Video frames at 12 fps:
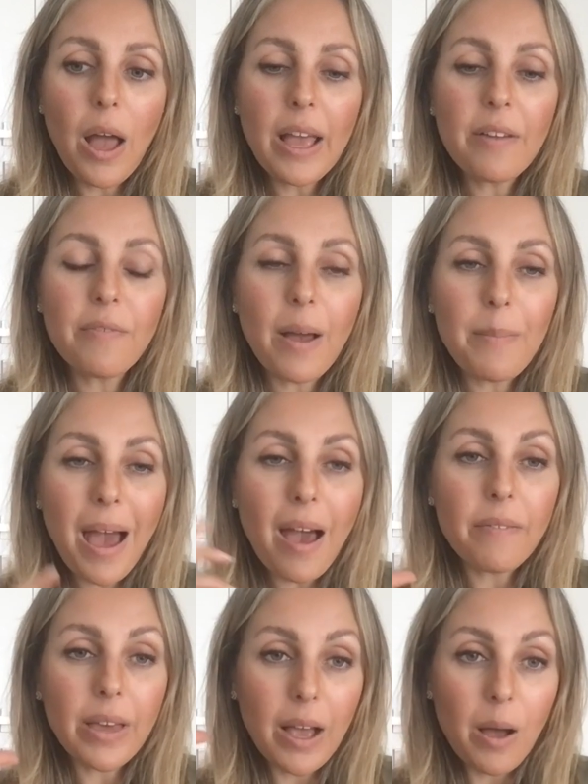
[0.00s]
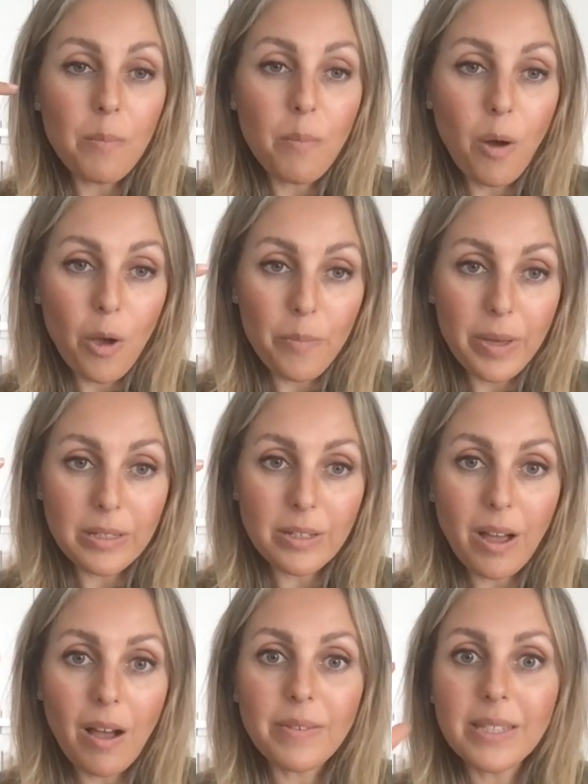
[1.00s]
if I'm having a moment
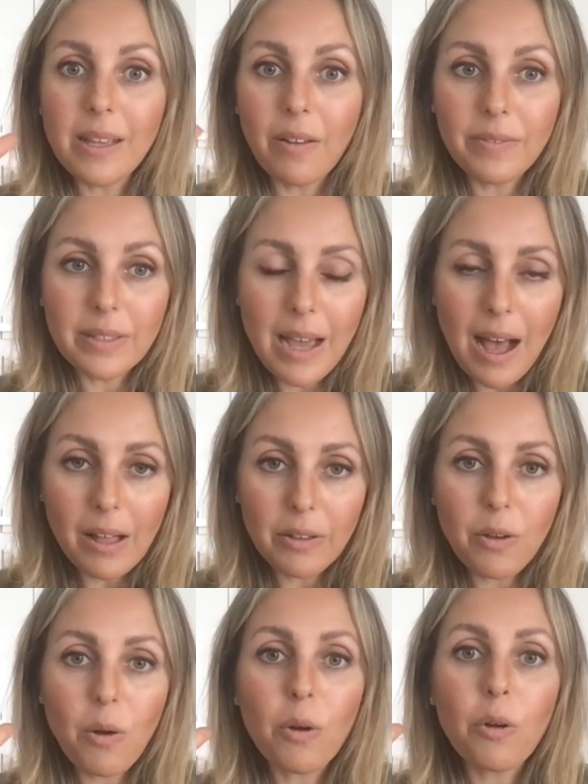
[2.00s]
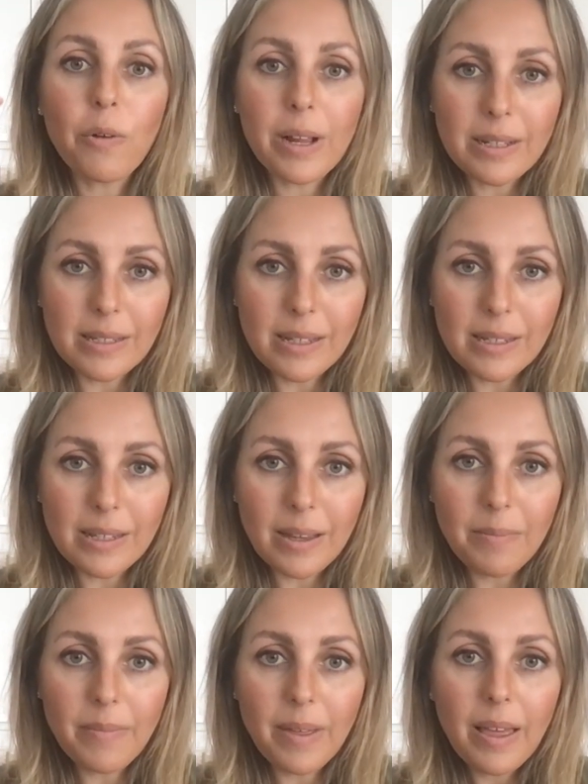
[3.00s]
of self-doubt or
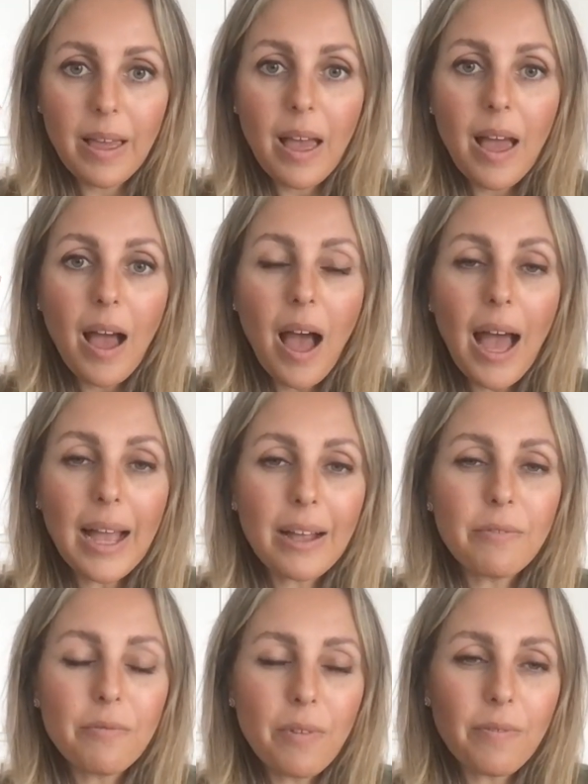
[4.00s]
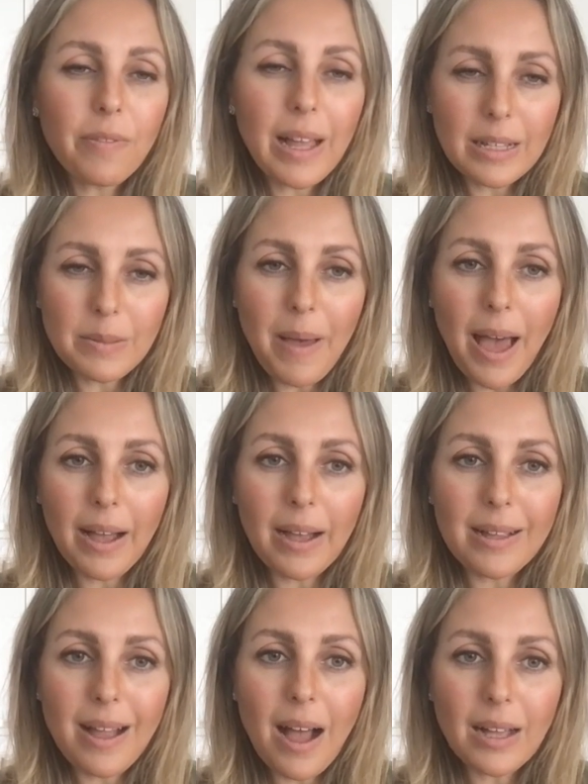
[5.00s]
criticism, I can reflect back
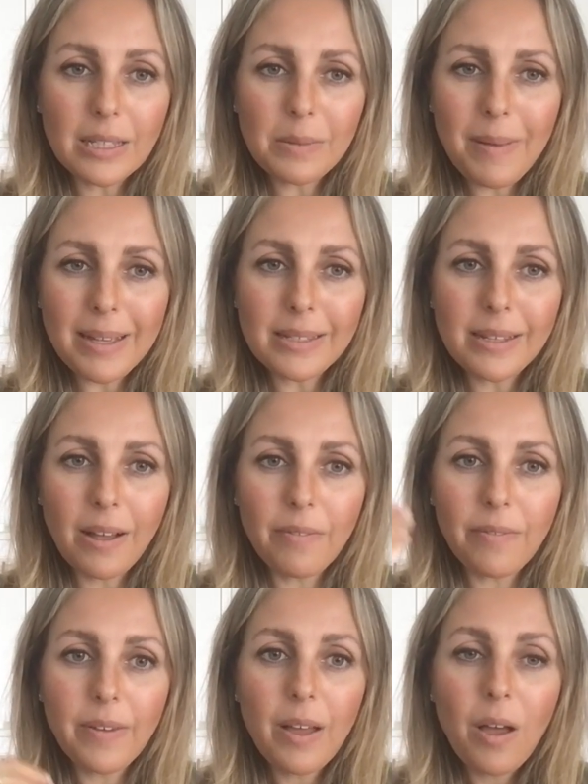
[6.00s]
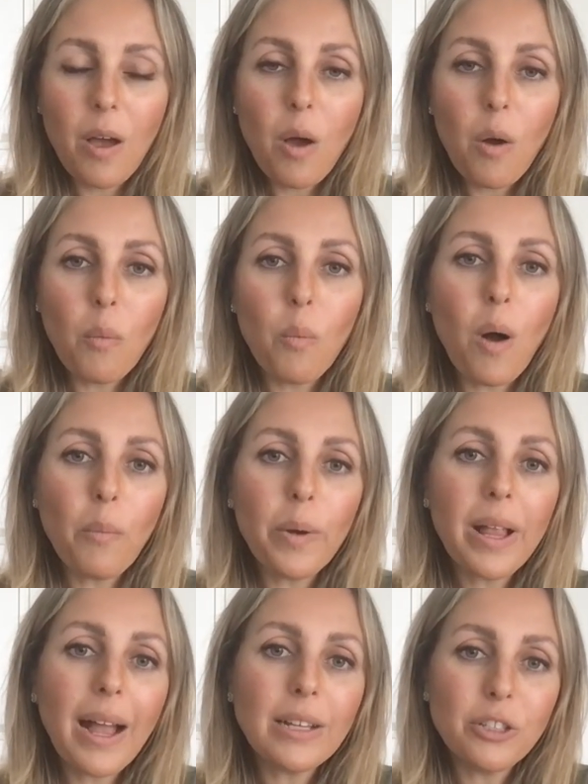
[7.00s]
and ask myself, what
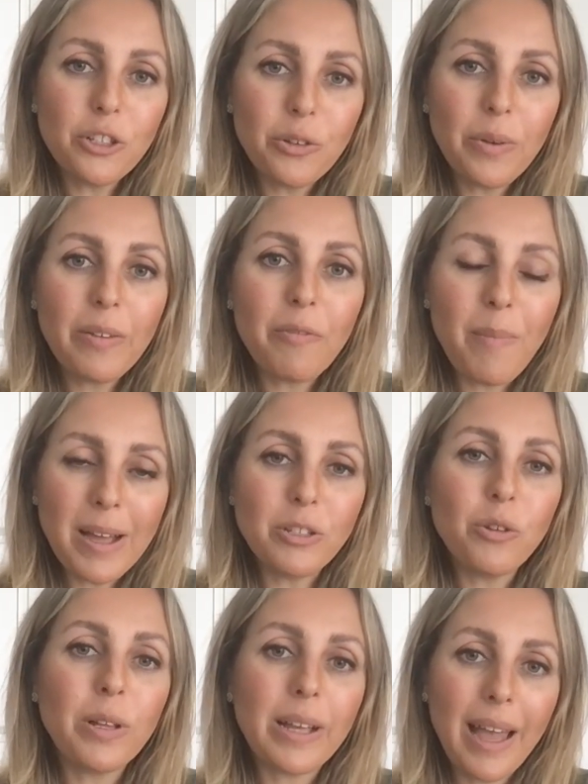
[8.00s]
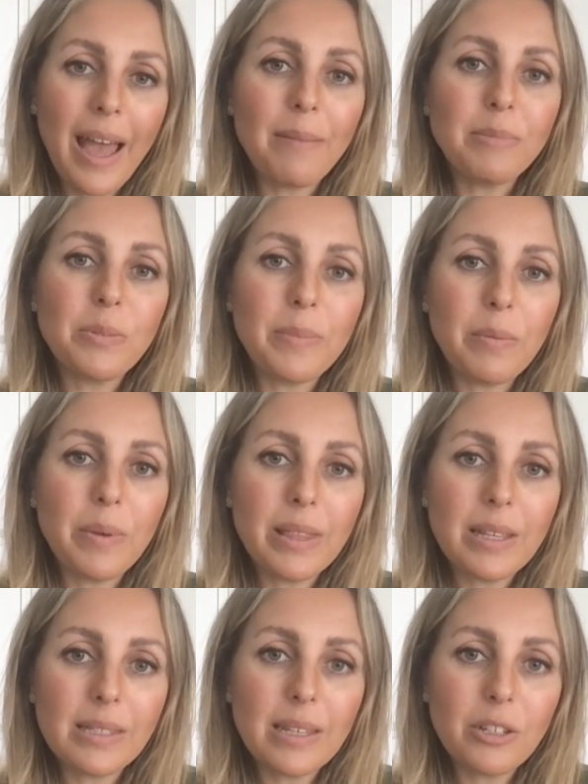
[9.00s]
would I do if my daughter came to me with
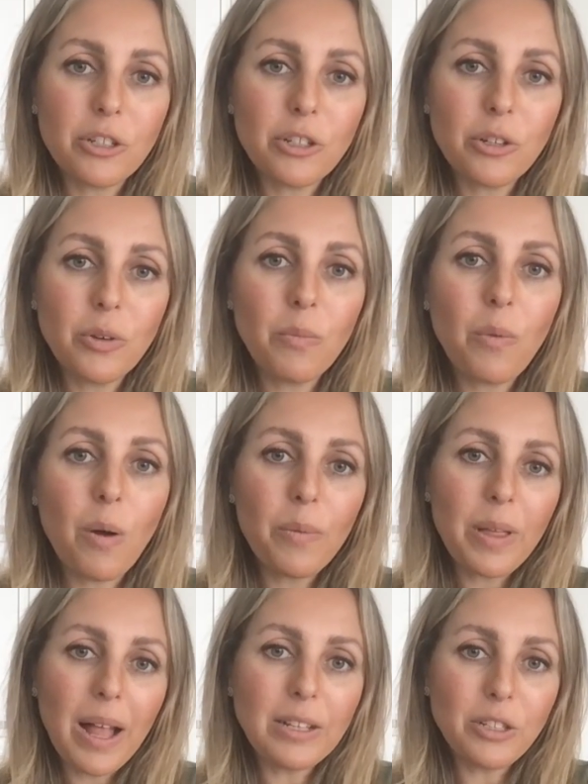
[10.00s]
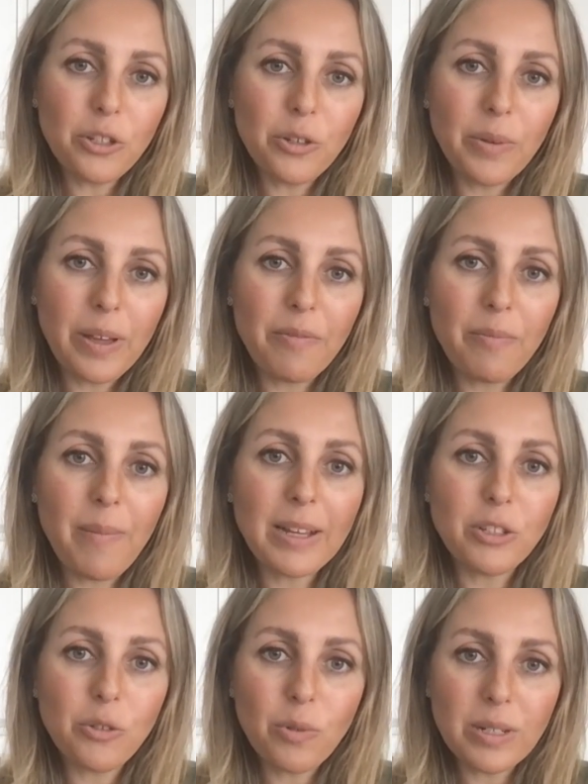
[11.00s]
this issue? What would I do if my
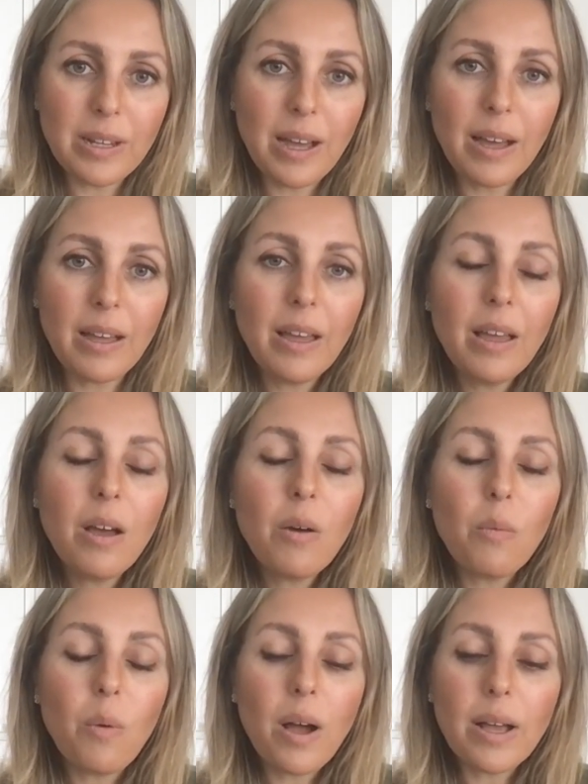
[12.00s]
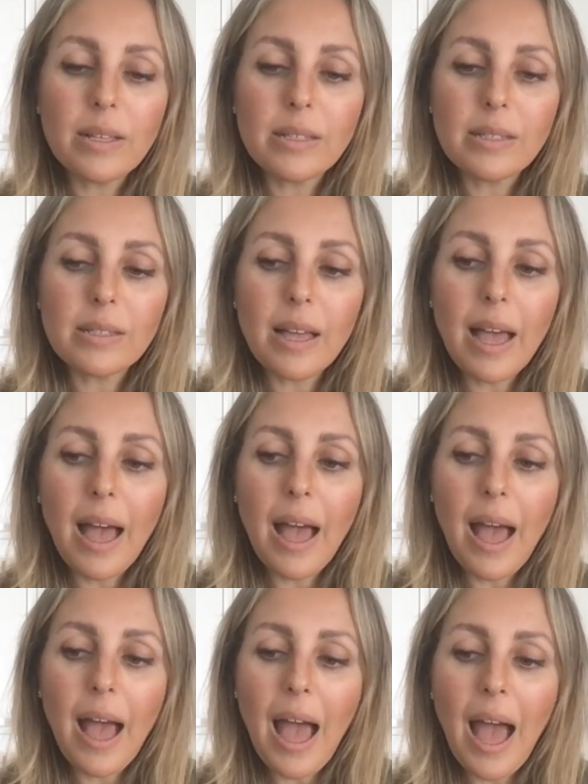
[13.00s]
daughter was
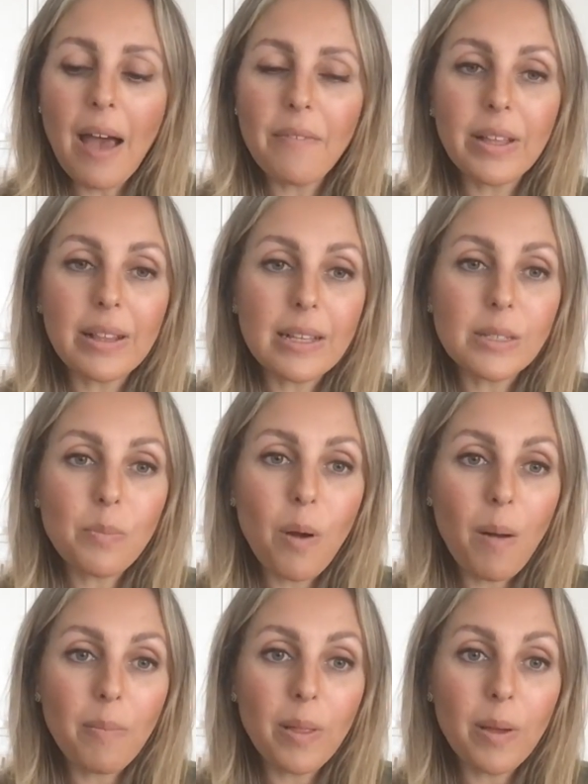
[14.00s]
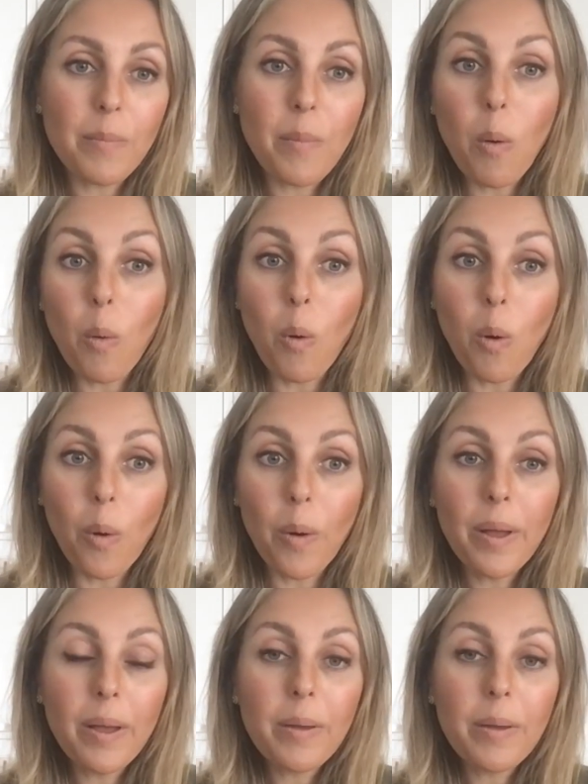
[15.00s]
having this problem, or